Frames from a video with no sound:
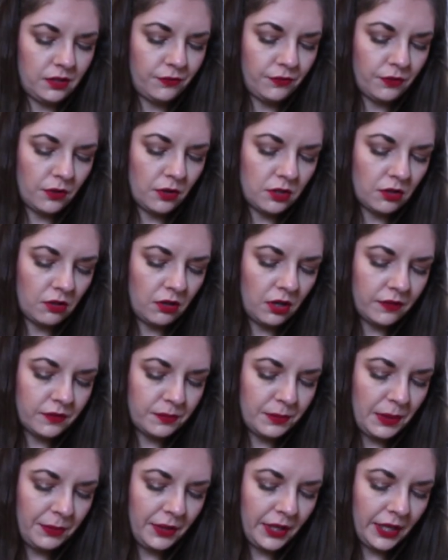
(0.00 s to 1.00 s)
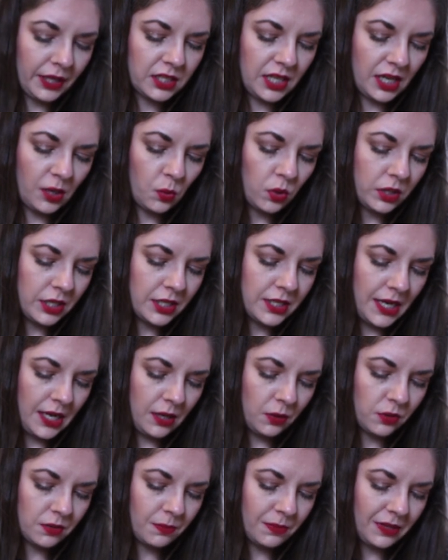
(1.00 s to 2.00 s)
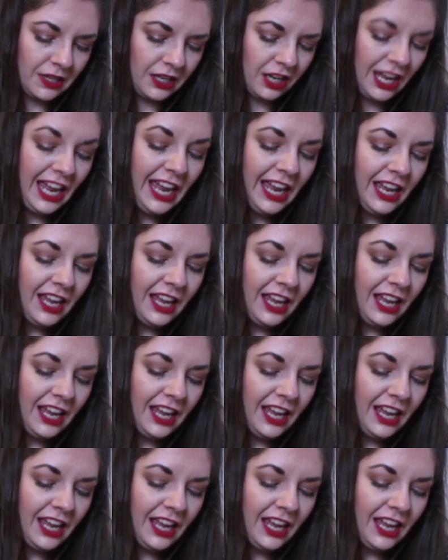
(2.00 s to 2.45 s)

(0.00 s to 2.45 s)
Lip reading: of photographs, maybe like take one a day or something,